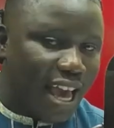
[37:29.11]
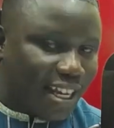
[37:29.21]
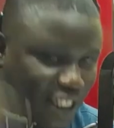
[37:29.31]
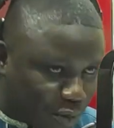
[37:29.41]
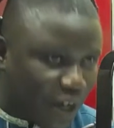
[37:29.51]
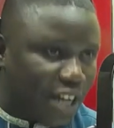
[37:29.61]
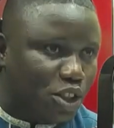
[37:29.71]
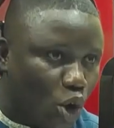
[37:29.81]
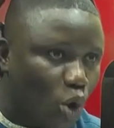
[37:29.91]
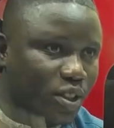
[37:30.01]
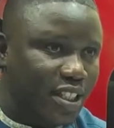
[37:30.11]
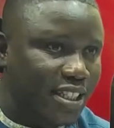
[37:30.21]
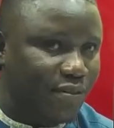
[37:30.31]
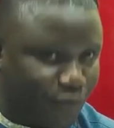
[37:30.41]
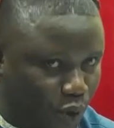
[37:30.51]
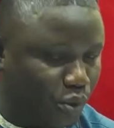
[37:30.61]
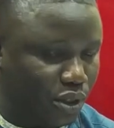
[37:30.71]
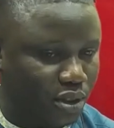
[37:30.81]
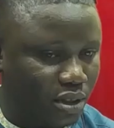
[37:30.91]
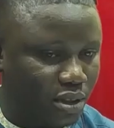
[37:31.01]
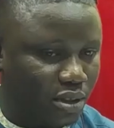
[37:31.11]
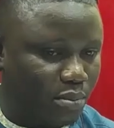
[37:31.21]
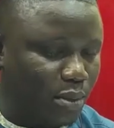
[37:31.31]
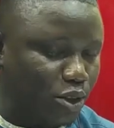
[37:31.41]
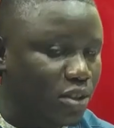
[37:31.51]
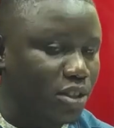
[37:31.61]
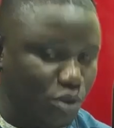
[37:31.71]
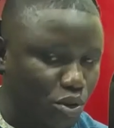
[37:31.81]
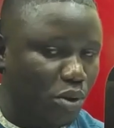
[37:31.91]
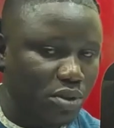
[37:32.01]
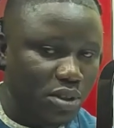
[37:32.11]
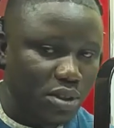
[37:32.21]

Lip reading: express your alternative views, but don't insult.